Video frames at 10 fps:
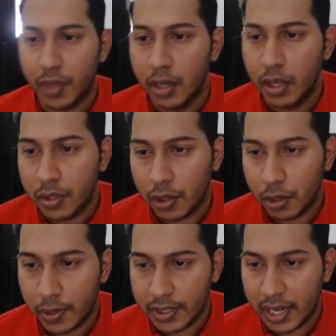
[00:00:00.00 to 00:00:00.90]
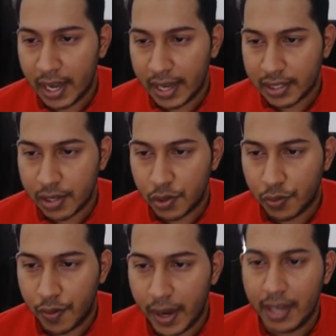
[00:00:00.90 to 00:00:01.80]
so the question asks us to
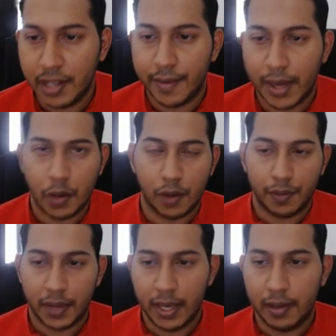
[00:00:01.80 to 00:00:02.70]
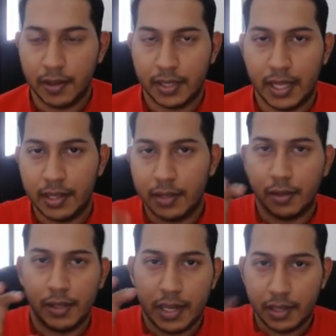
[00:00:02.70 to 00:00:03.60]
find the value of k.
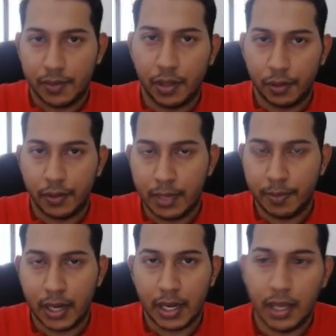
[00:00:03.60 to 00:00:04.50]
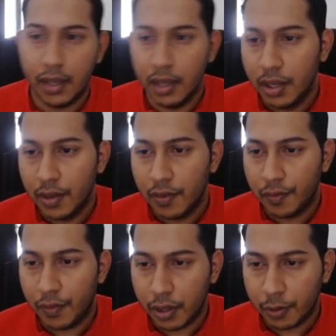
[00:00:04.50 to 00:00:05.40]
So that is for the question part A.
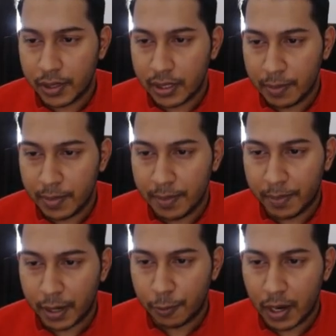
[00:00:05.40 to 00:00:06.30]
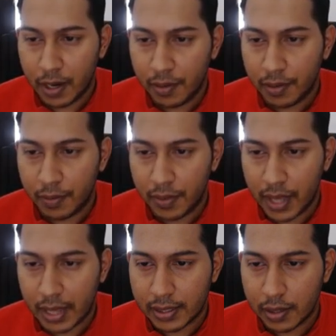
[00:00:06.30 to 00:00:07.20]
For the question B part 1, they
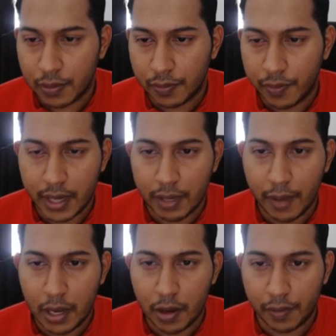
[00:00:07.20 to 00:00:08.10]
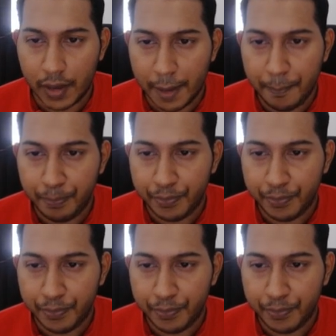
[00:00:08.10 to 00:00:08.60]
ask us to find the value of m,